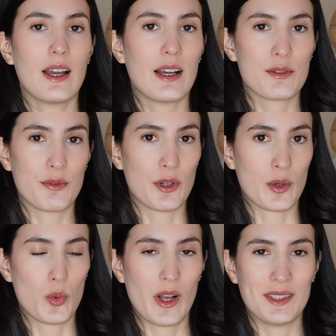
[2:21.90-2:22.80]
As for the
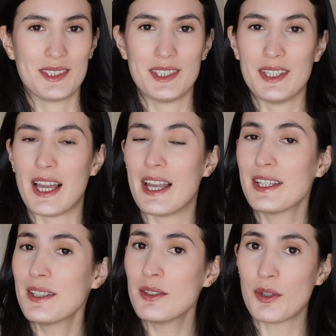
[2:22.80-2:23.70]
quality, I
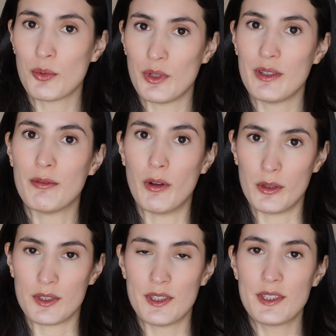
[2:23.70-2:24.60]
cannot really
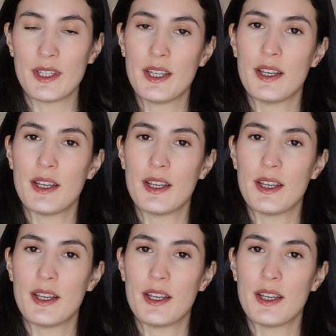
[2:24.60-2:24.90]
fault it.